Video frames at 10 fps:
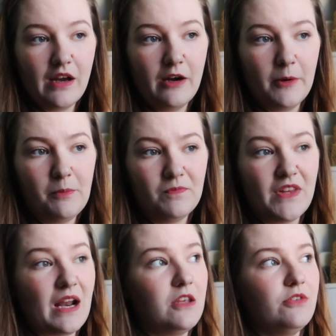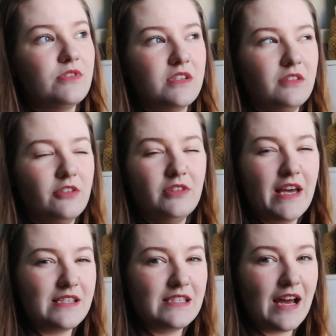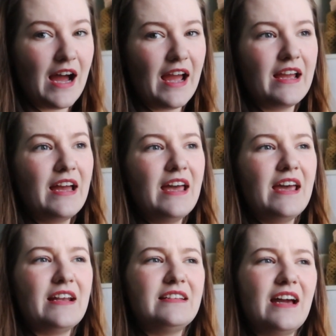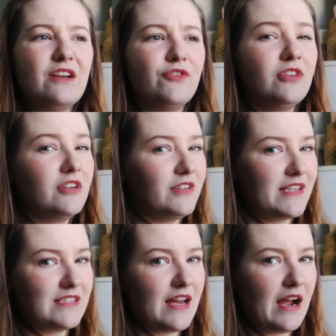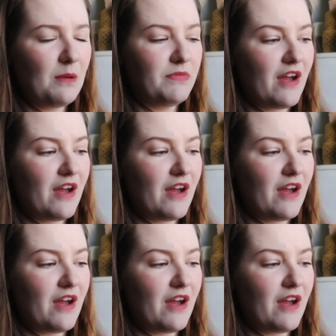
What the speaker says: and I used a little less dye, and I dyed it for a little less time.